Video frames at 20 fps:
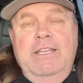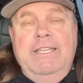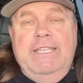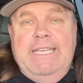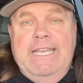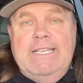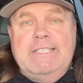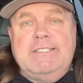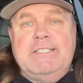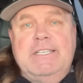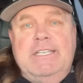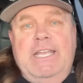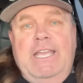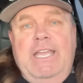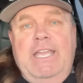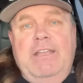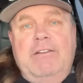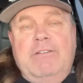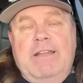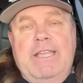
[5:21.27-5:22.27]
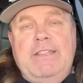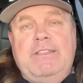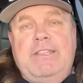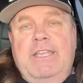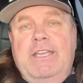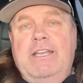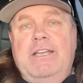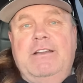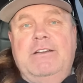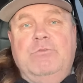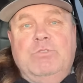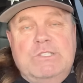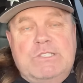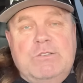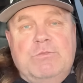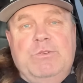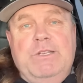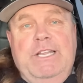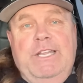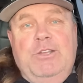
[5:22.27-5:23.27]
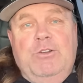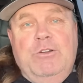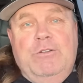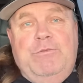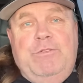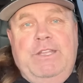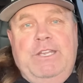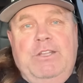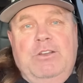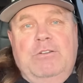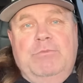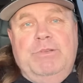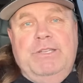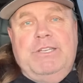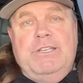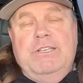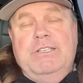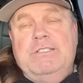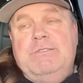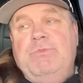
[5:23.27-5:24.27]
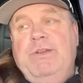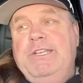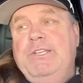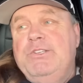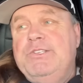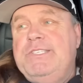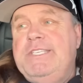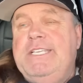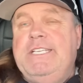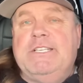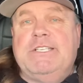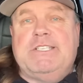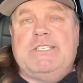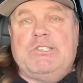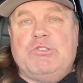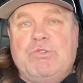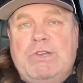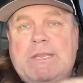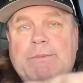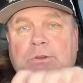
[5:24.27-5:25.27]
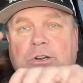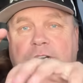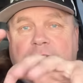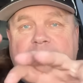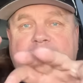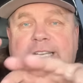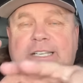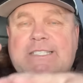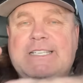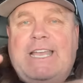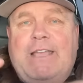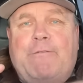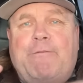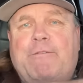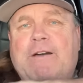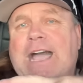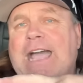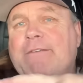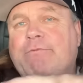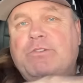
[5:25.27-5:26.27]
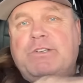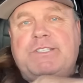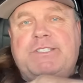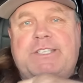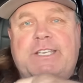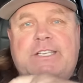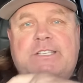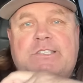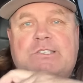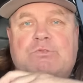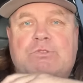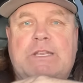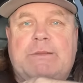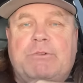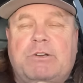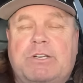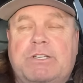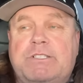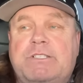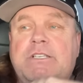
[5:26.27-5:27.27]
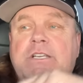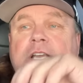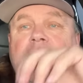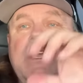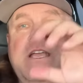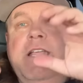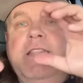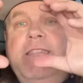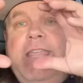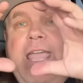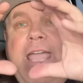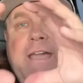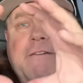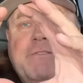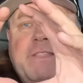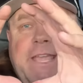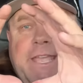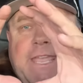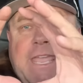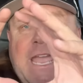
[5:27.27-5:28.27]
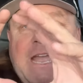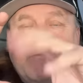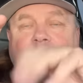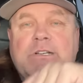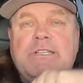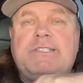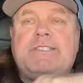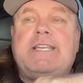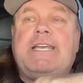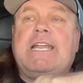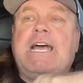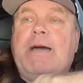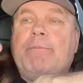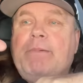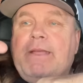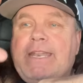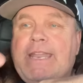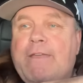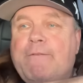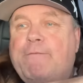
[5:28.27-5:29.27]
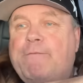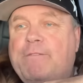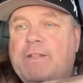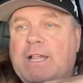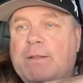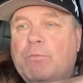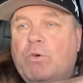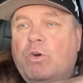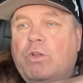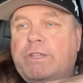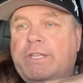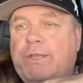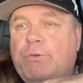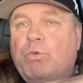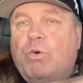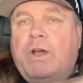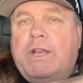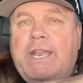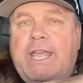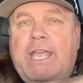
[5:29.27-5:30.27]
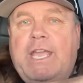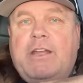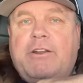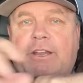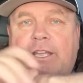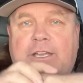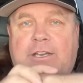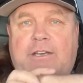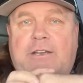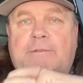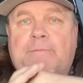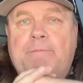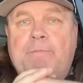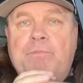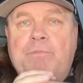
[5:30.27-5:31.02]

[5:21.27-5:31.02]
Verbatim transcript: yesterday right there was a really good video because when you see the streamers, there's like five or six streamers. They have their camera set up and they film only one area.